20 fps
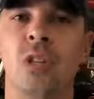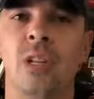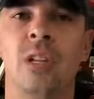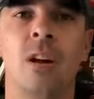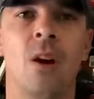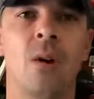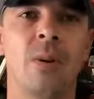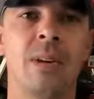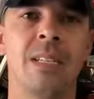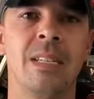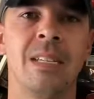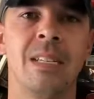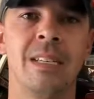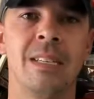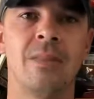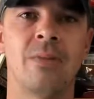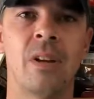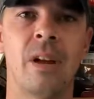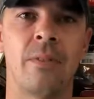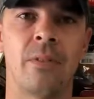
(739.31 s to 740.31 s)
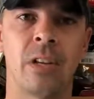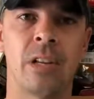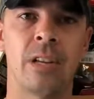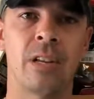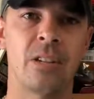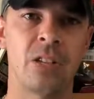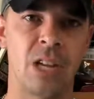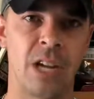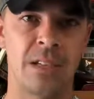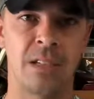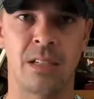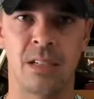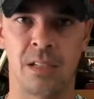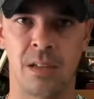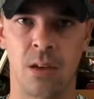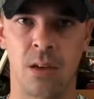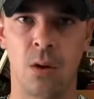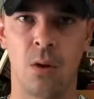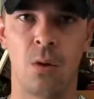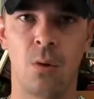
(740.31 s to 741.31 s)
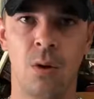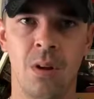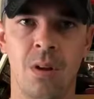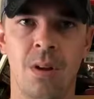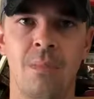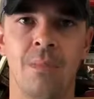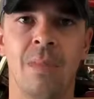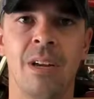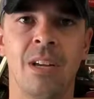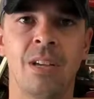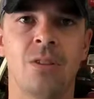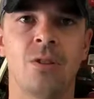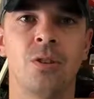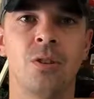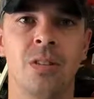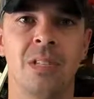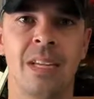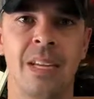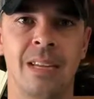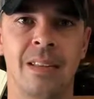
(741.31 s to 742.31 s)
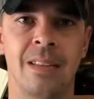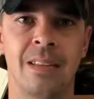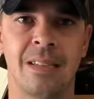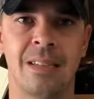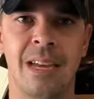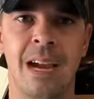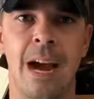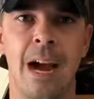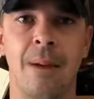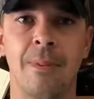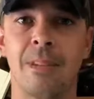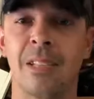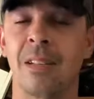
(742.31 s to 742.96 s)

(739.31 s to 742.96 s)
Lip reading: It always is. If you ever get a chance to go, make sure you take the time.